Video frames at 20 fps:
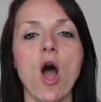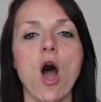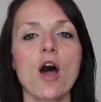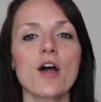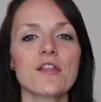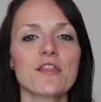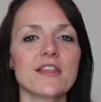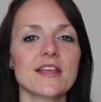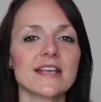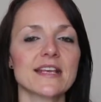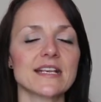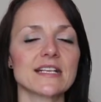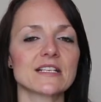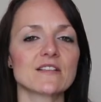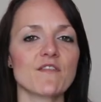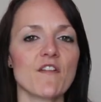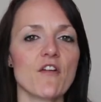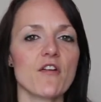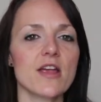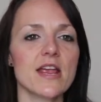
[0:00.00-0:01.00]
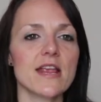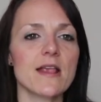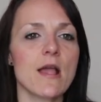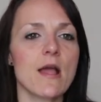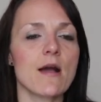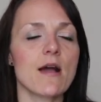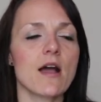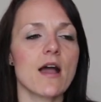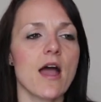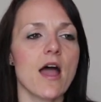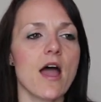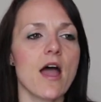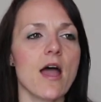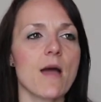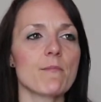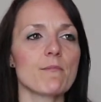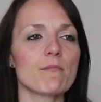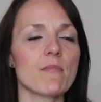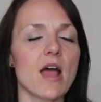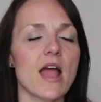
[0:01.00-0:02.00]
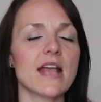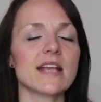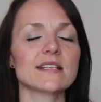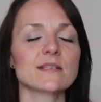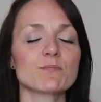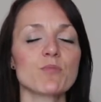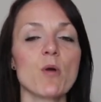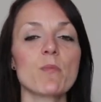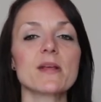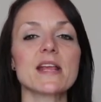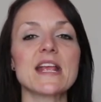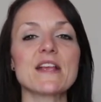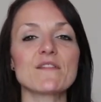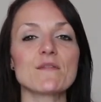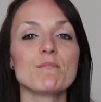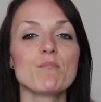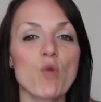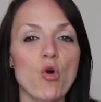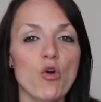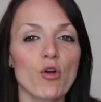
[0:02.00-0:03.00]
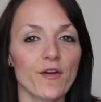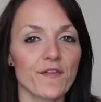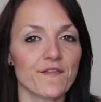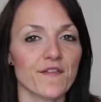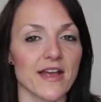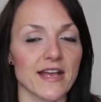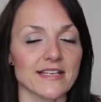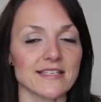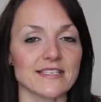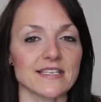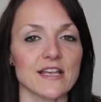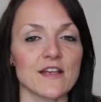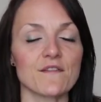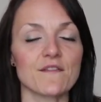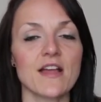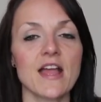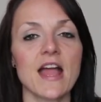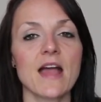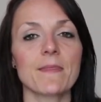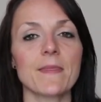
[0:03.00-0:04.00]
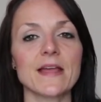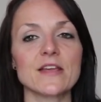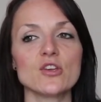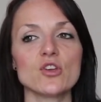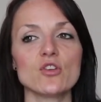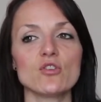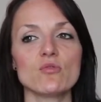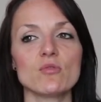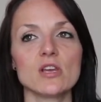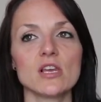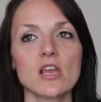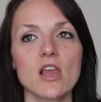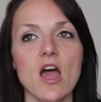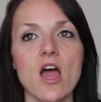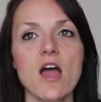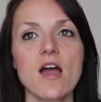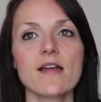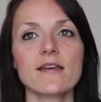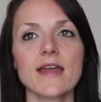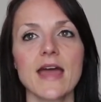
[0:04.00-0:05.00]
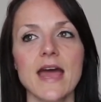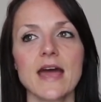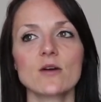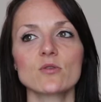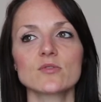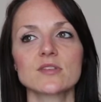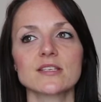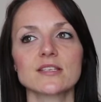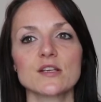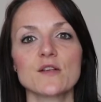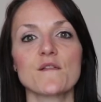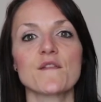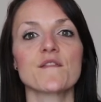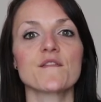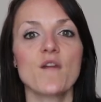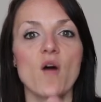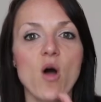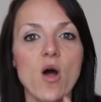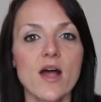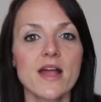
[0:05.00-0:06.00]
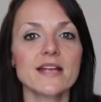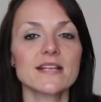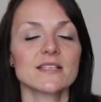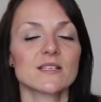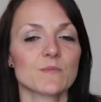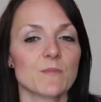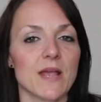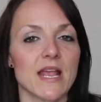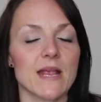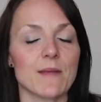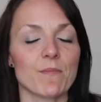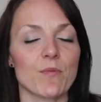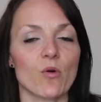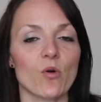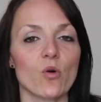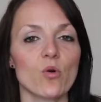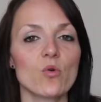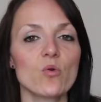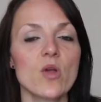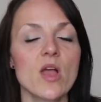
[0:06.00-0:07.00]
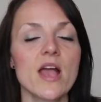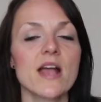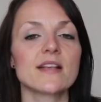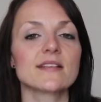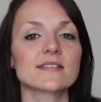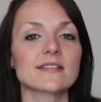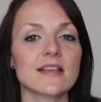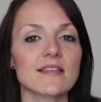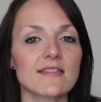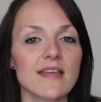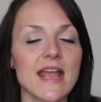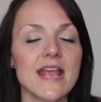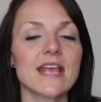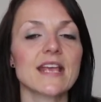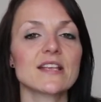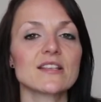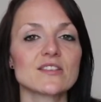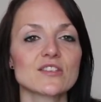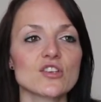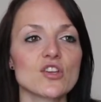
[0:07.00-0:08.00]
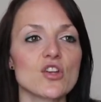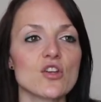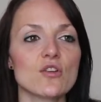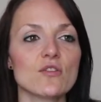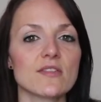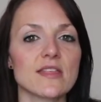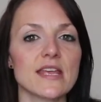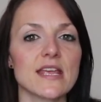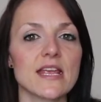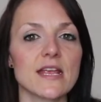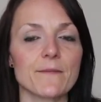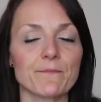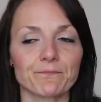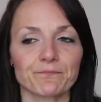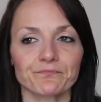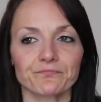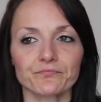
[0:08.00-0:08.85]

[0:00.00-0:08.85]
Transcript: I think it's very um, it's probably even more effective that you learn how to find people so they can do the